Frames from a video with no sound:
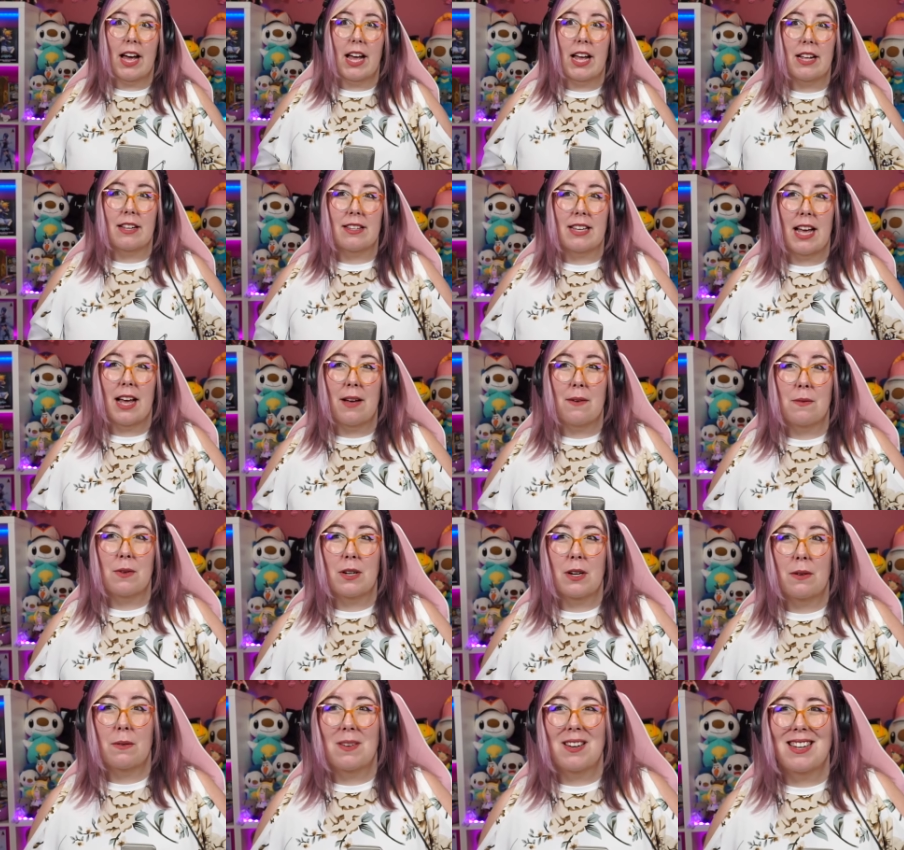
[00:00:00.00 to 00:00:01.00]
Is that what
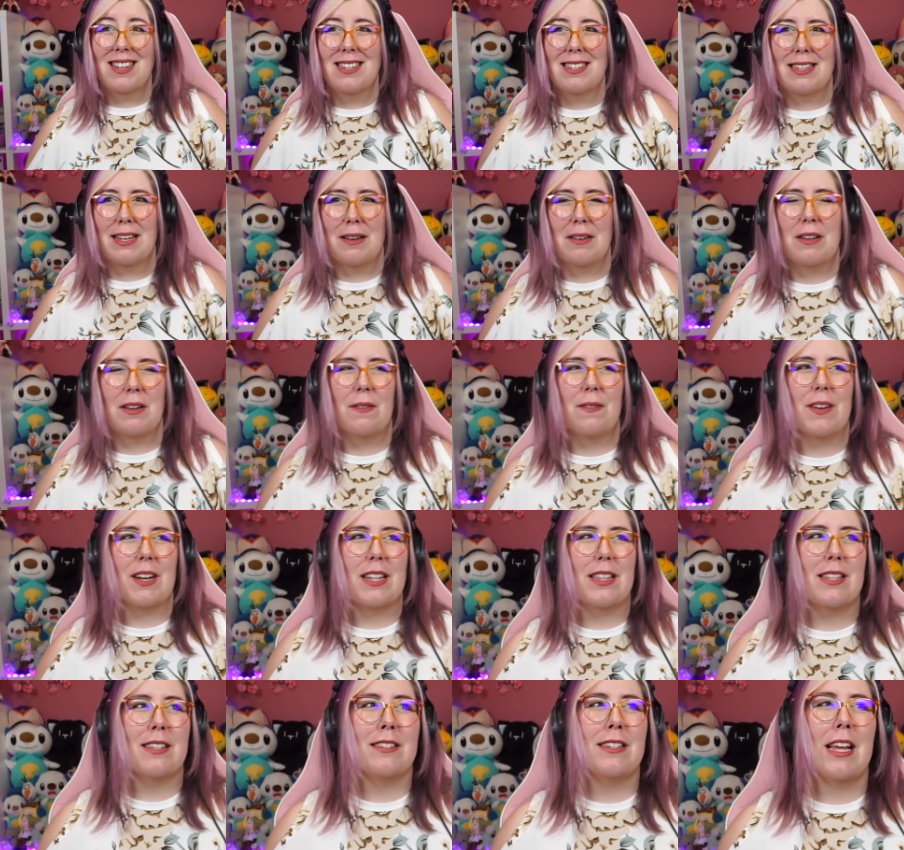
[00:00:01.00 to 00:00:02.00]
it was? I'm gonna
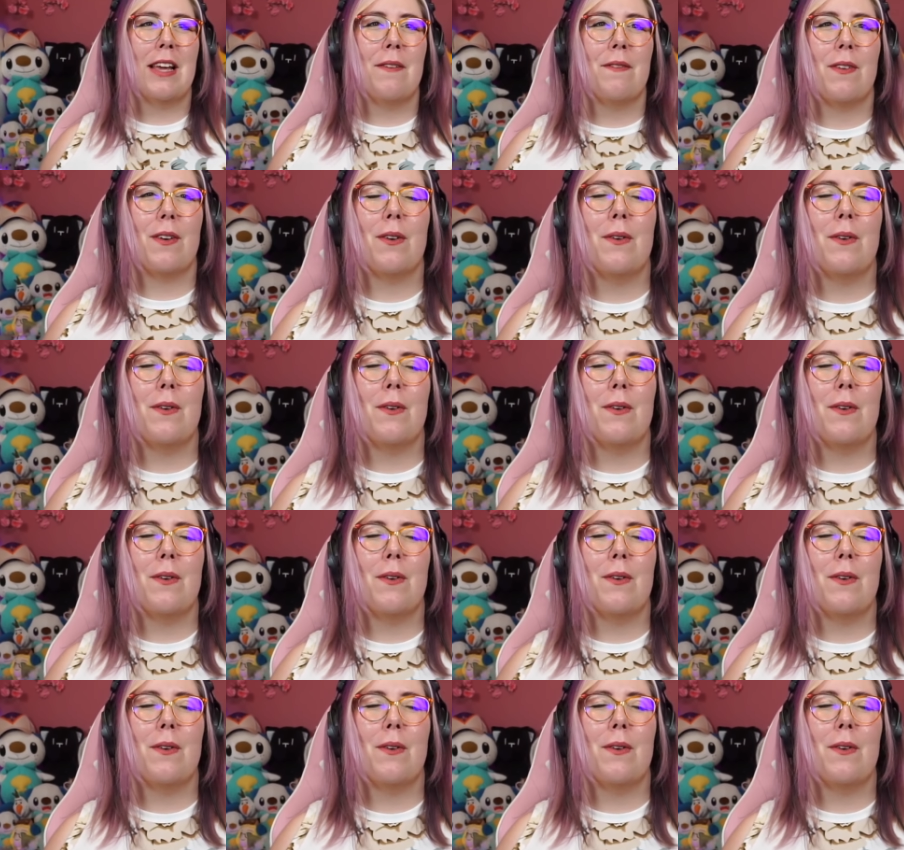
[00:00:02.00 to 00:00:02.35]
forget this name for a